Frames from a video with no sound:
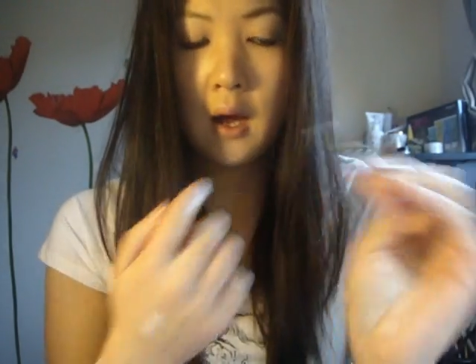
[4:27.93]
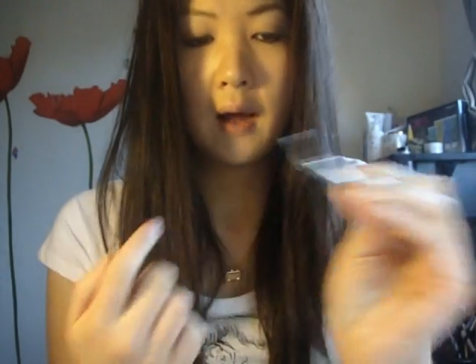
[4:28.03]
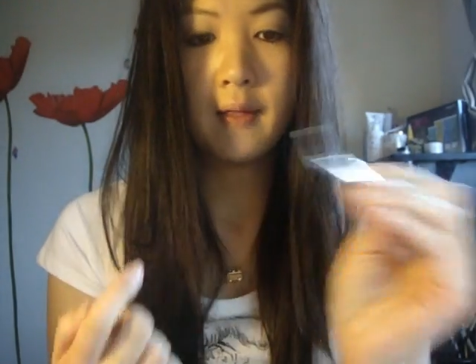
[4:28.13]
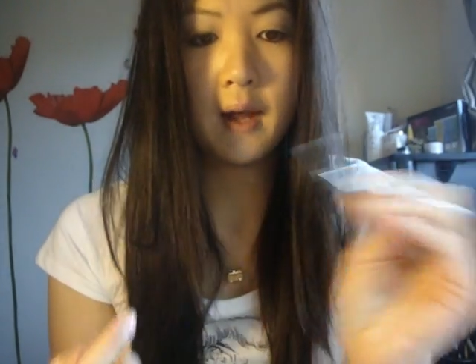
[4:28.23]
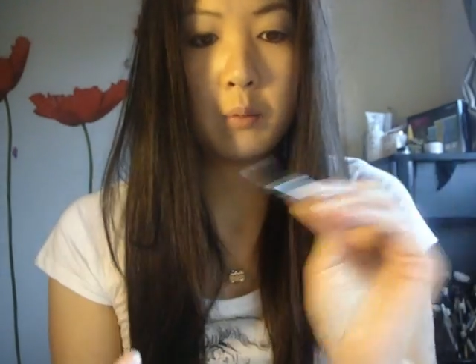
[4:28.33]

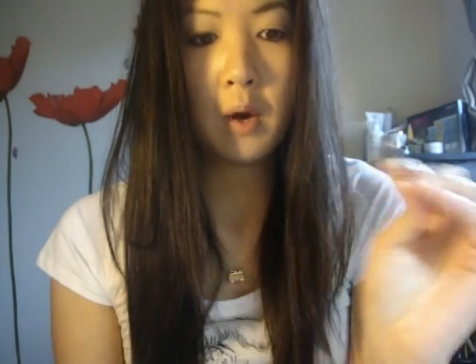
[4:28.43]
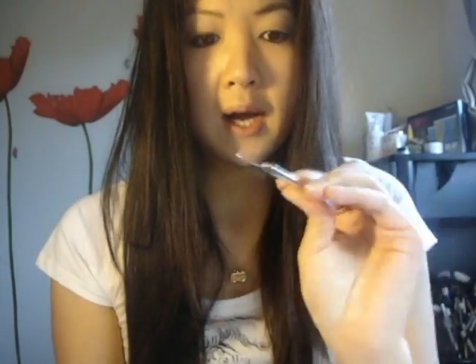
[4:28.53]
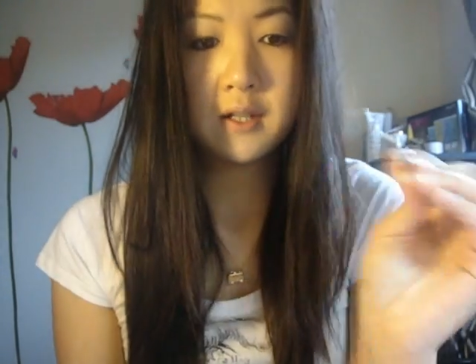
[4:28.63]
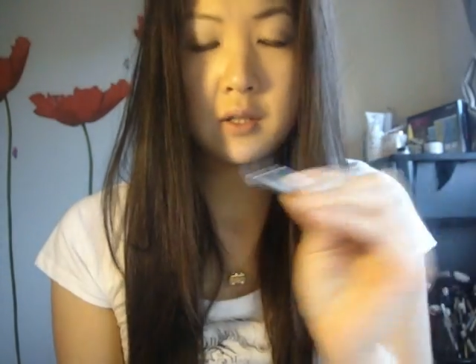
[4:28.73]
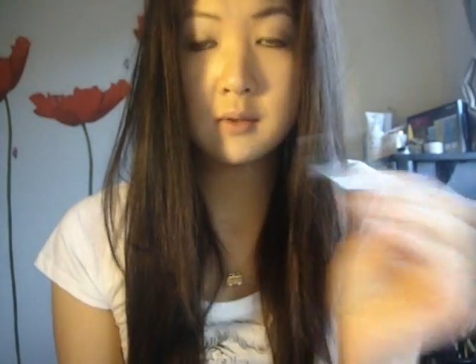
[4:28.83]
and then what
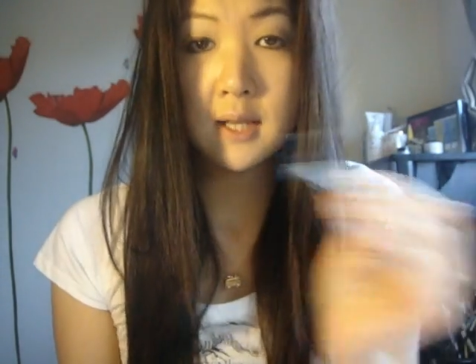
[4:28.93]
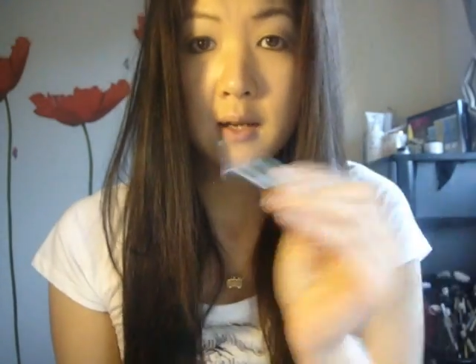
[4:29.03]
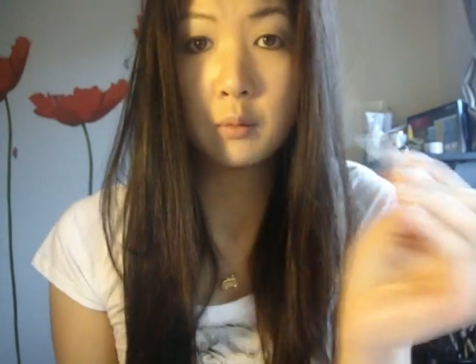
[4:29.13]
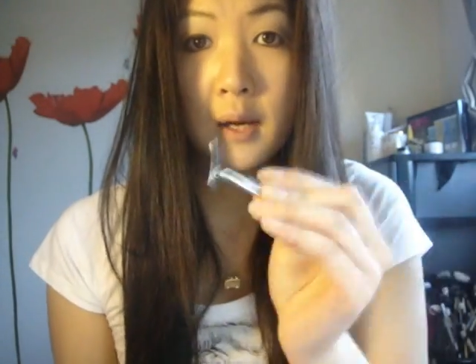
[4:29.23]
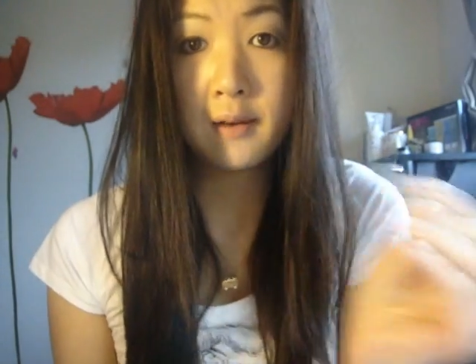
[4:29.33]
I do is
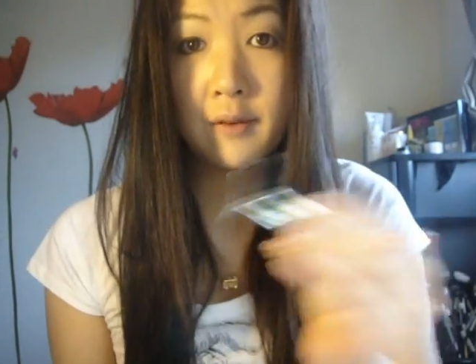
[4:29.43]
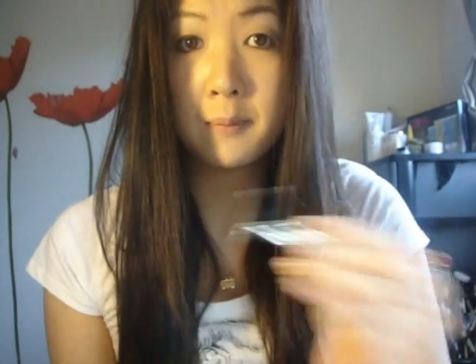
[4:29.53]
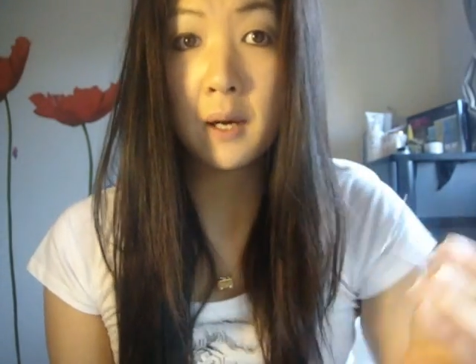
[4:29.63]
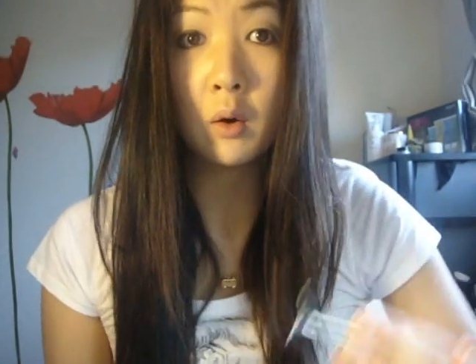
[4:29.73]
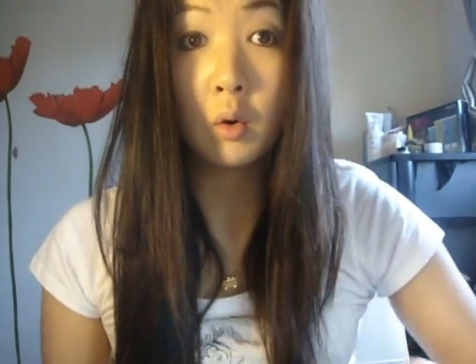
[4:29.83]
I wave it
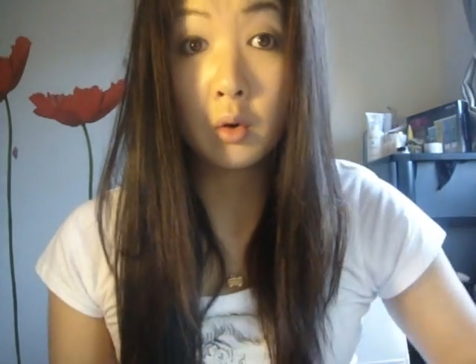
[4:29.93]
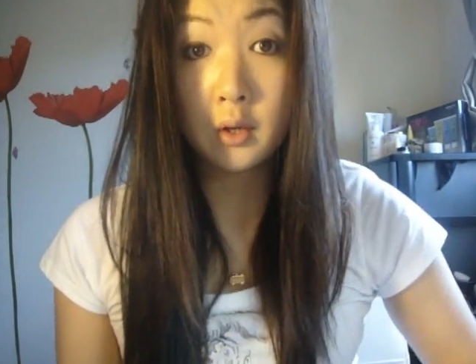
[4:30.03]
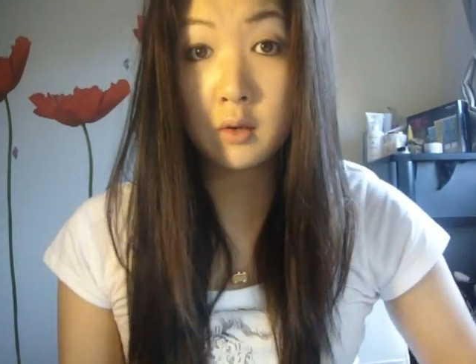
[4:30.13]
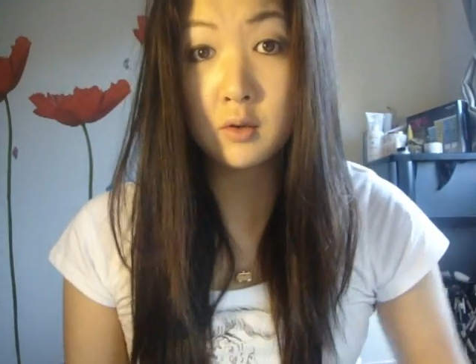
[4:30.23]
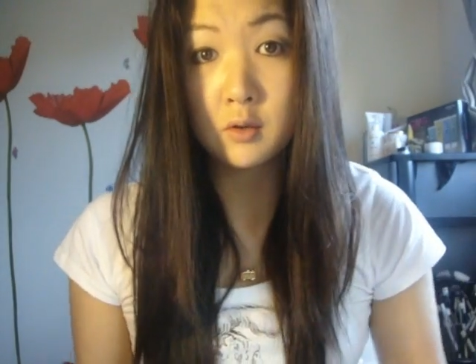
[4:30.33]
about or
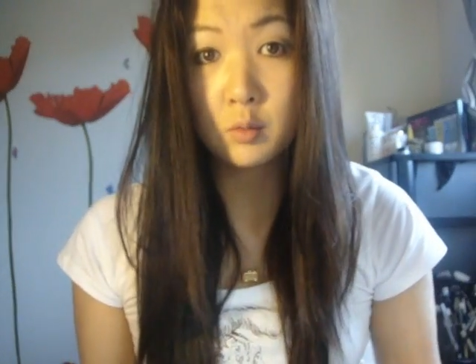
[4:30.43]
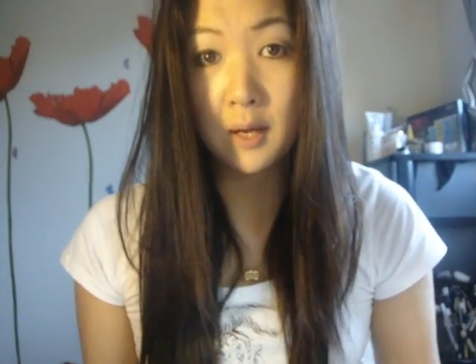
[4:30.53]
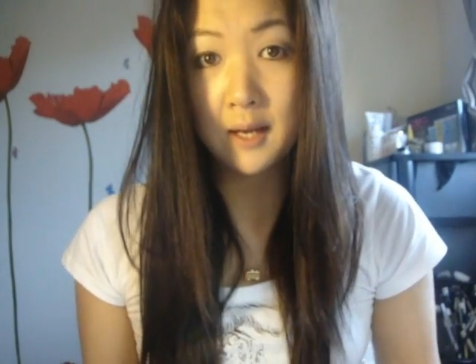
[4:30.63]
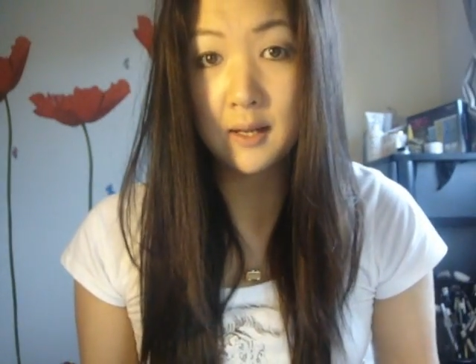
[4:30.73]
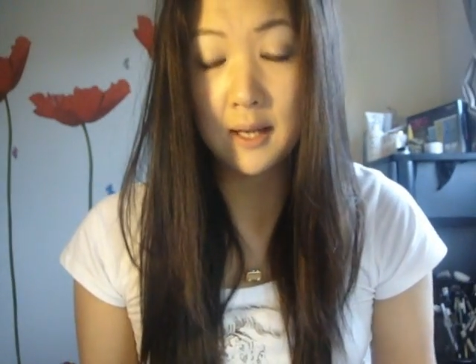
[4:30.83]
you just wait